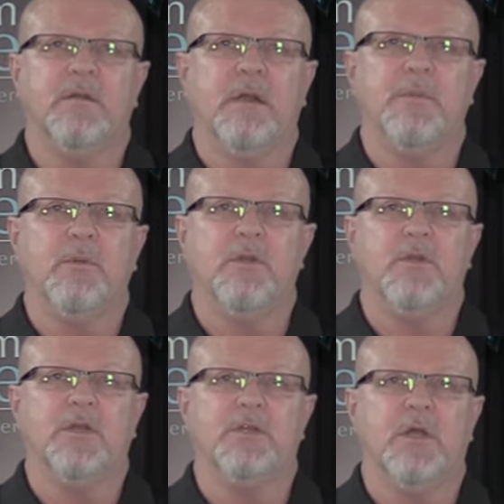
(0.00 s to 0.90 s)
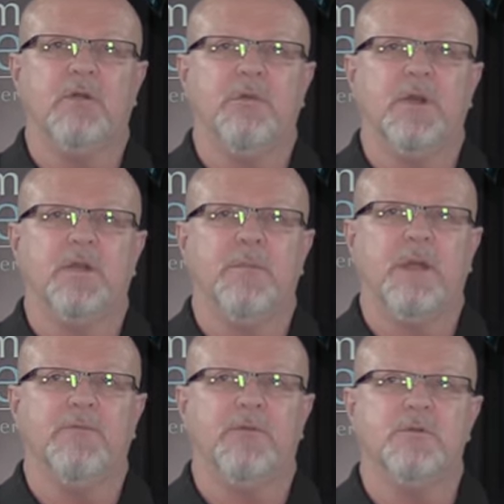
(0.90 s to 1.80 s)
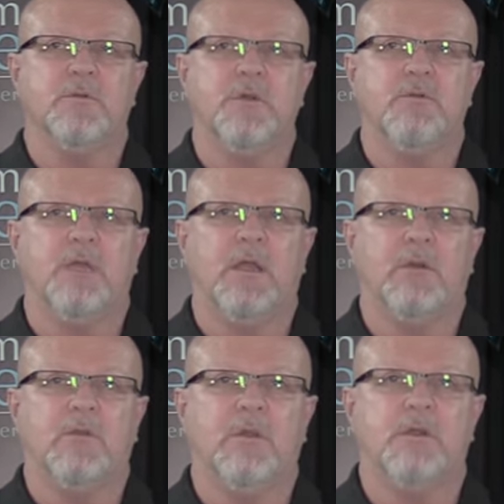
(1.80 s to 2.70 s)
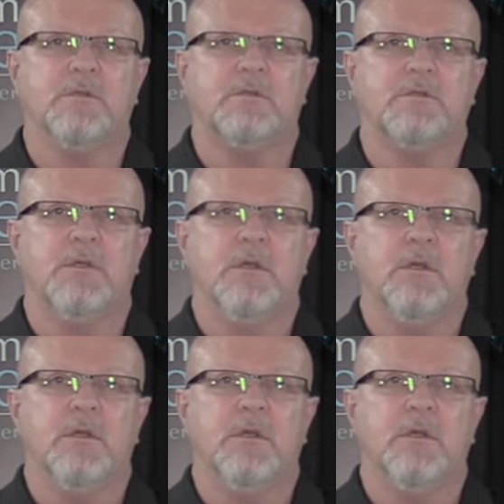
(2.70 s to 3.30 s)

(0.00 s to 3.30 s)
when you get done reading the metaphors, what you get is